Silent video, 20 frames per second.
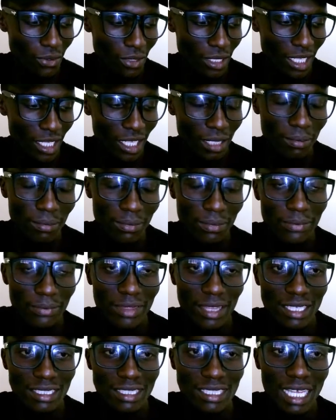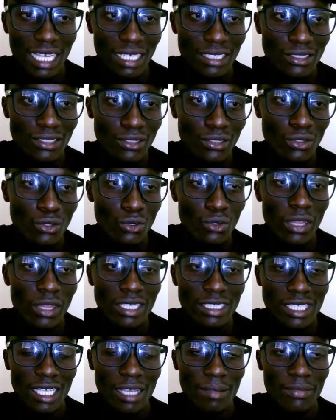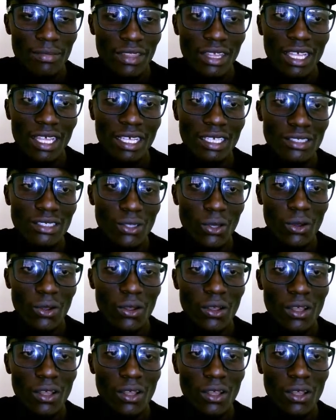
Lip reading: keep things that do the same thing. So